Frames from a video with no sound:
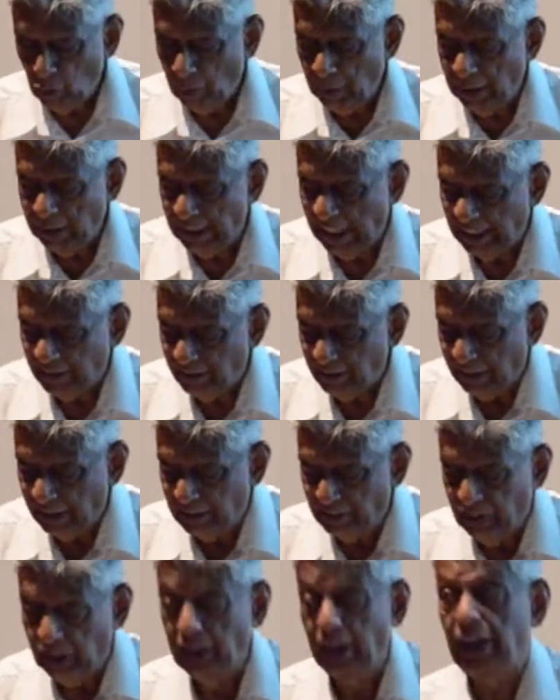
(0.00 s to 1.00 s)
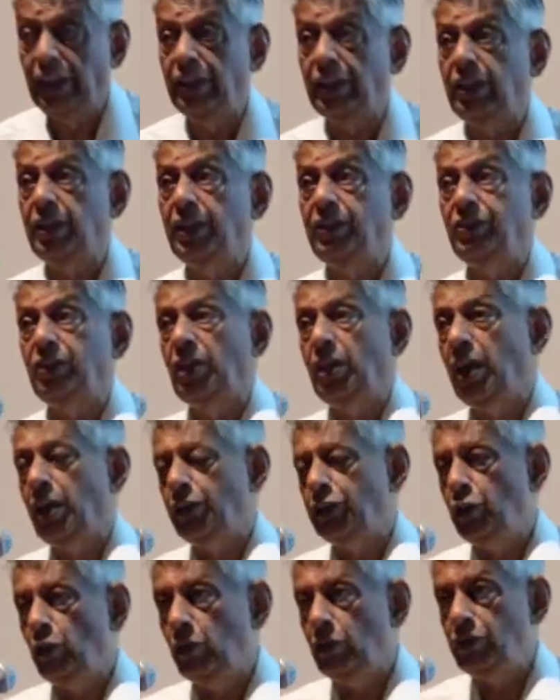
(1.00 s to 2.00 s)
to be designated as an
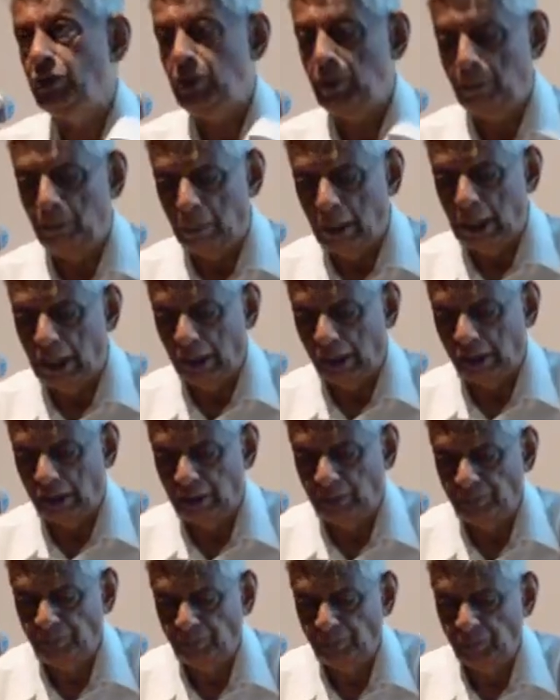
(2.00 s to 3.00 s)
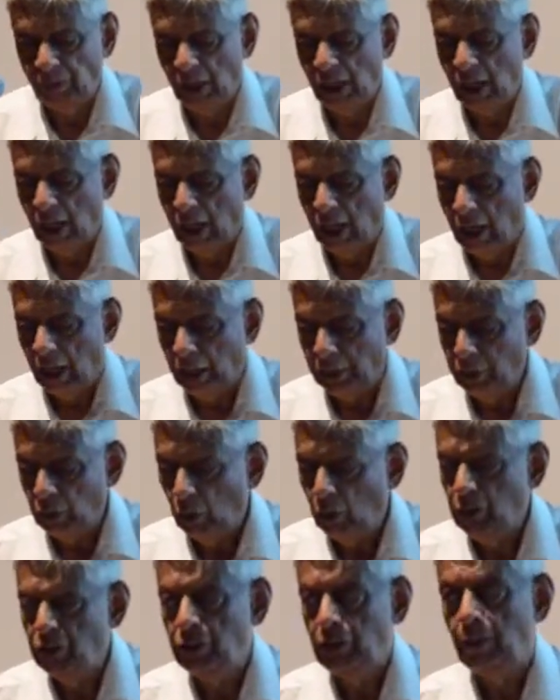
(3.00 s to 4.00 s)
archaeology park.
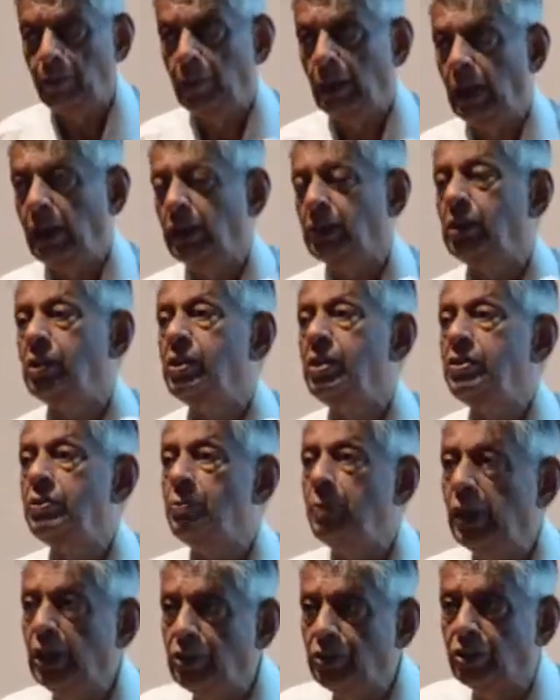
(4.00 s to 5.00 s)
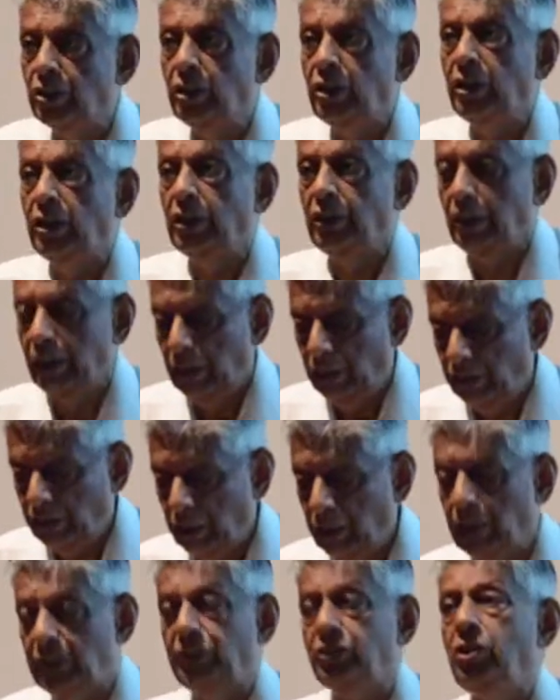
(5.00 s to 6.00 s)
Archaeology park is mentioned in the
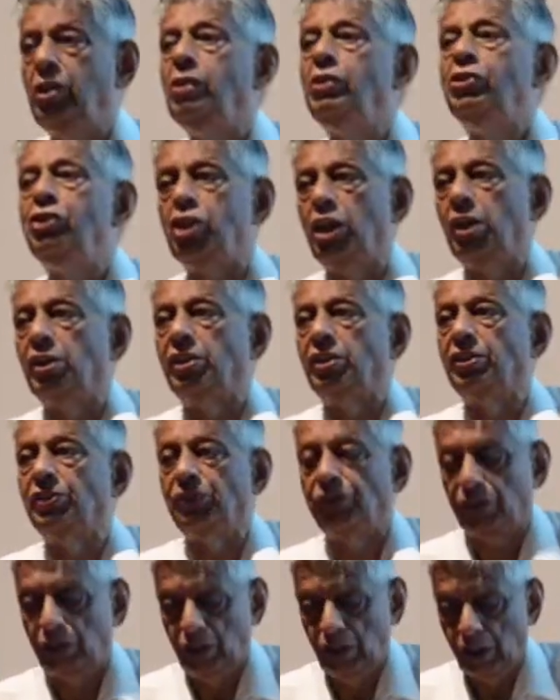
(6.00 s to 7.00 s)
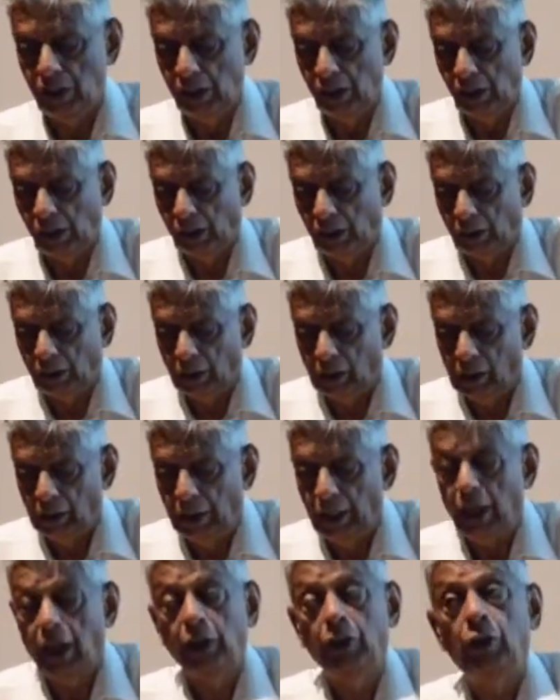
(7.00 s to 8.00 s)
international charters.
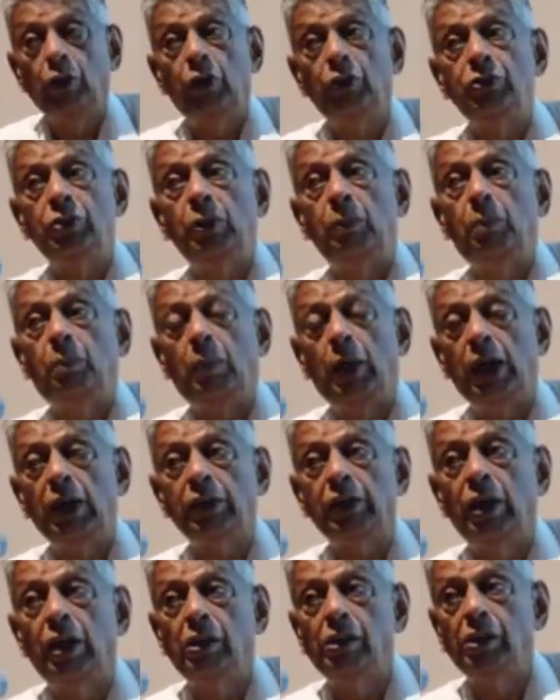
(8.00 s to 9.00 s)
The archaeology park